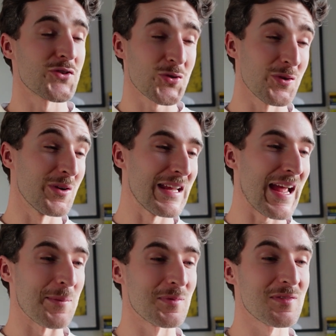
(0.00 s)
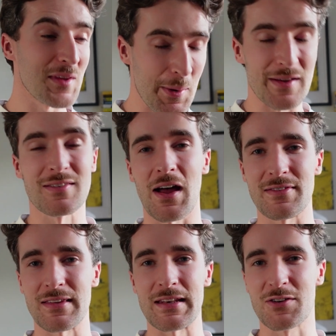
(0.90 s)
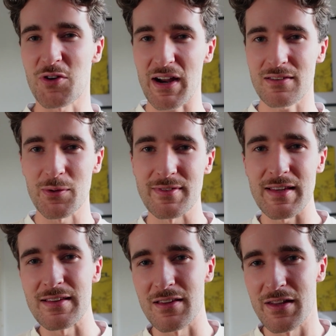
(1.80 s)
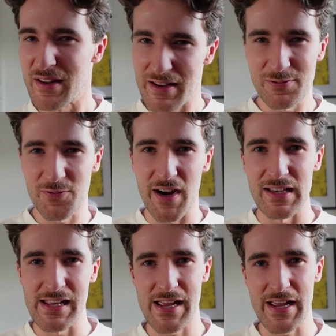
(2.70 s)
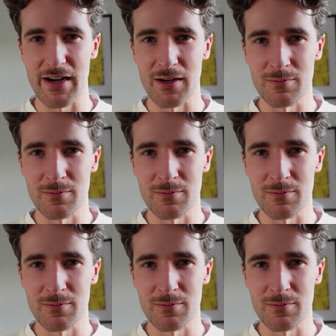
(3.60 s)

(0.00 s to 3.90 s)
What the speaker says: truly am so excited. Grand Tour season is finally here.